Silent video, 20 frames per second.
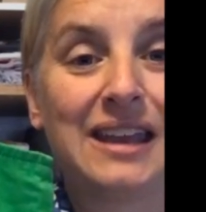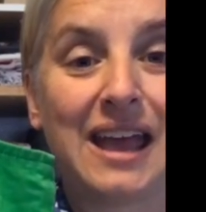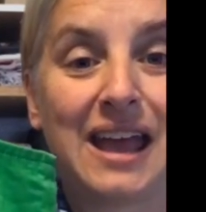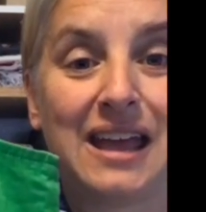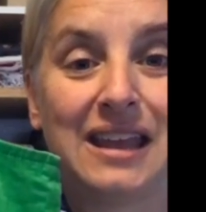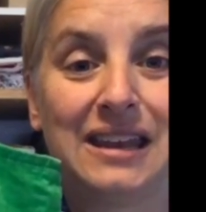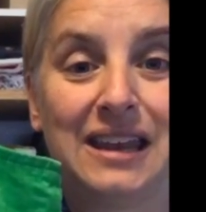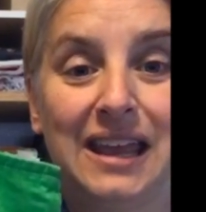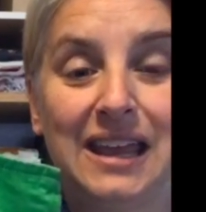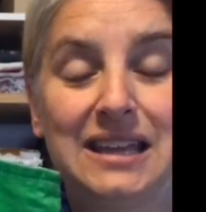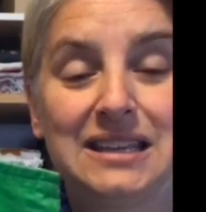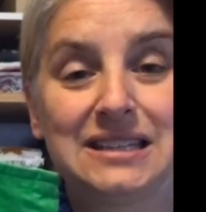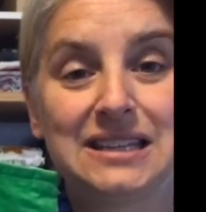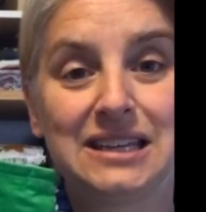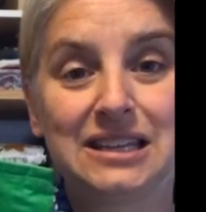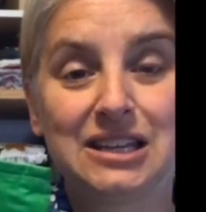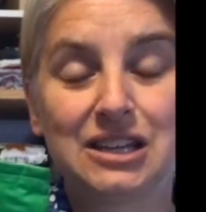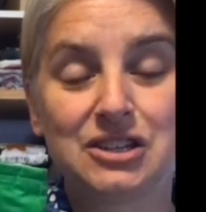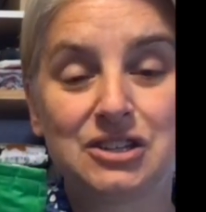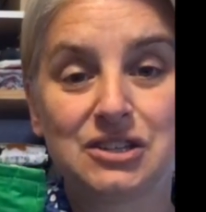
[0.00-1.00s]
and
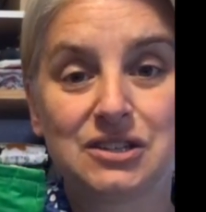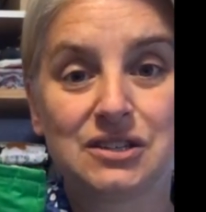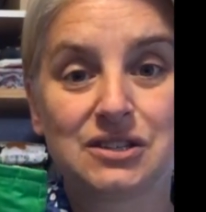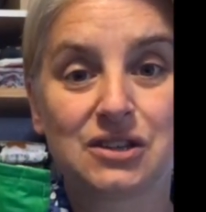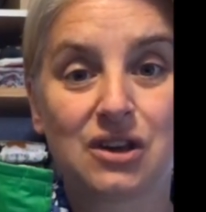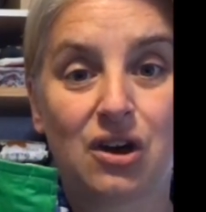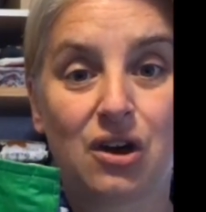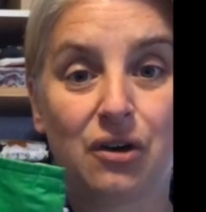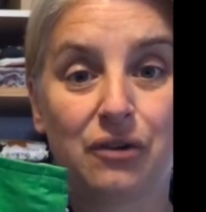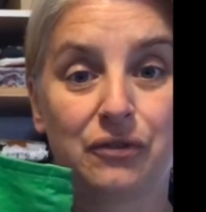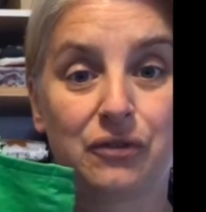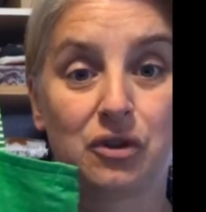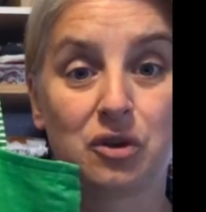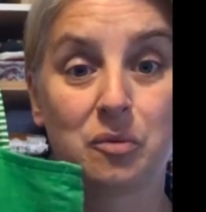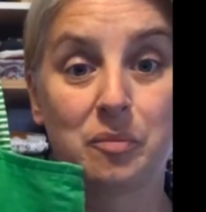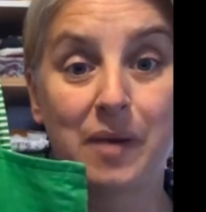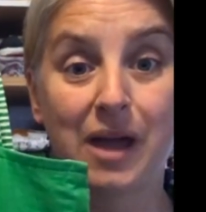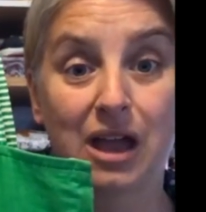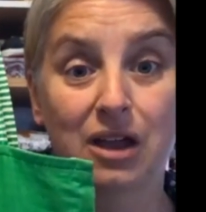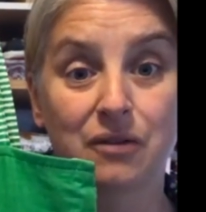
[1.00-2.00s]
18 inches tall for your
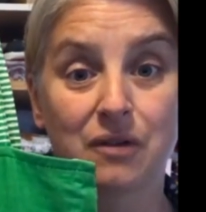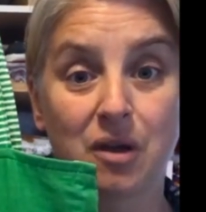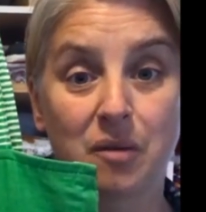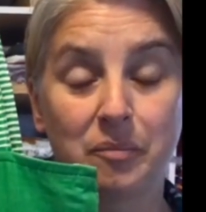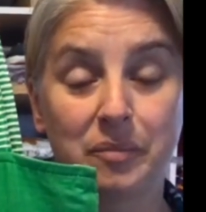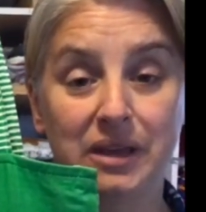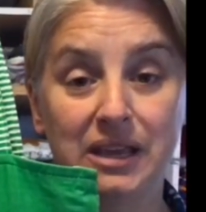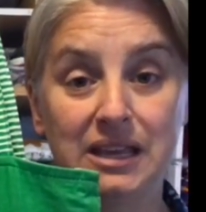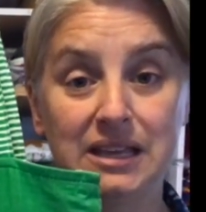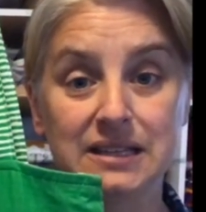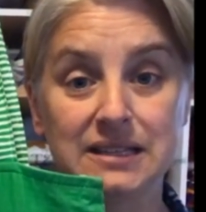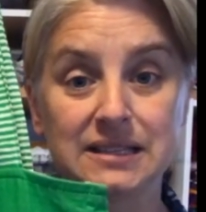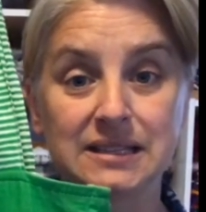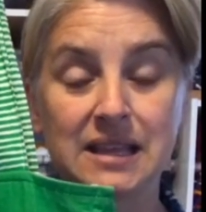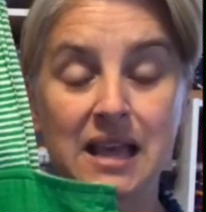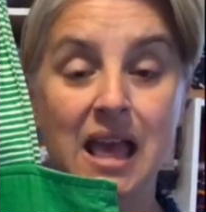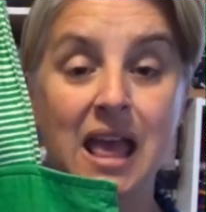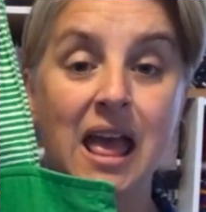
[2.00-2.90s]
background piece,